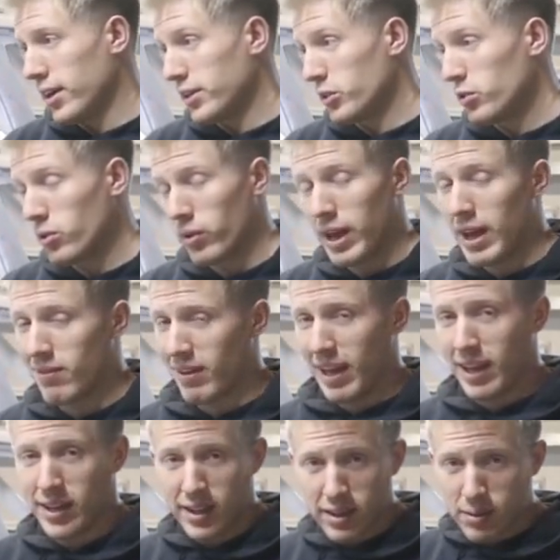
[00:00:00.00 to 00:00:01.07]
you don't have
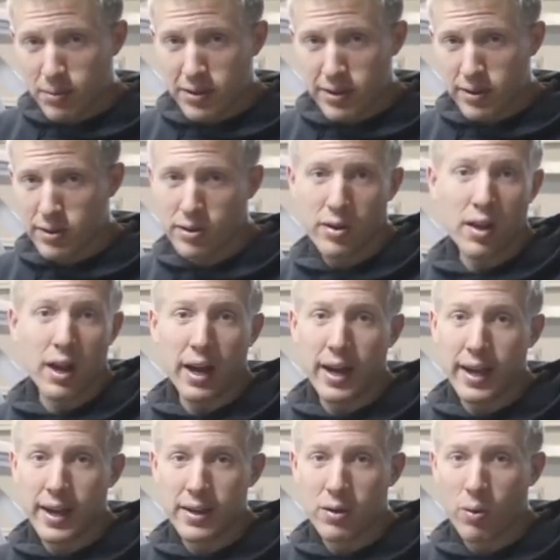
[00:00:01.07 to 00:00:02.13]
any of the material.
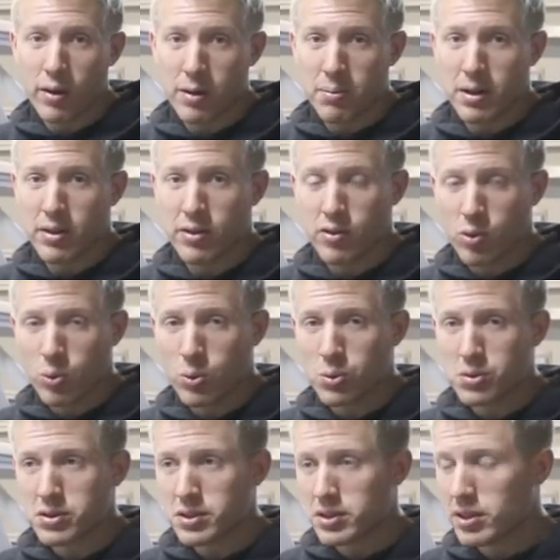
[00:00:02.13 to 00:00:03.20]
I had quite a bit of the
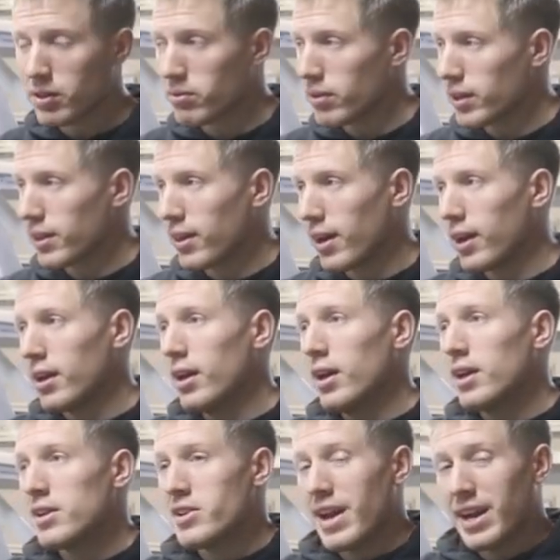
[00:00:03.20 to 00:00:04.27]
tools and stuff like that
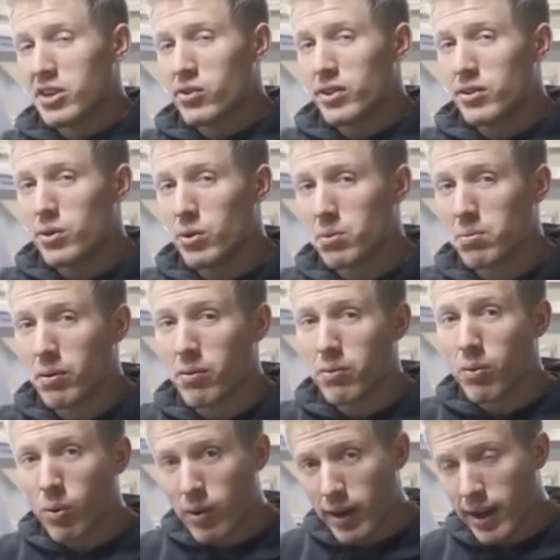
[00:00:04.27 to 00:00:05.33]
to actually do it
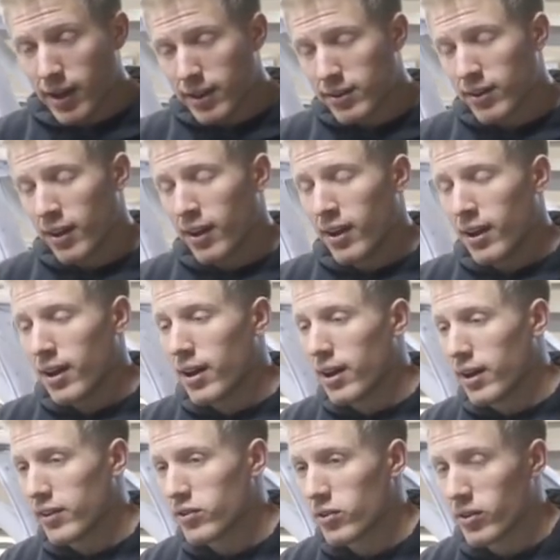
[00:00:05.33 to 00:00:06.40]
beforehand,
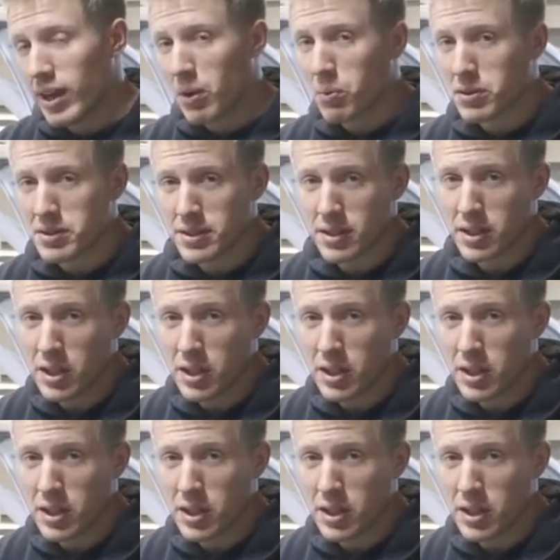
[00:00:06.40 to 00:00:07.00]
so that wasn't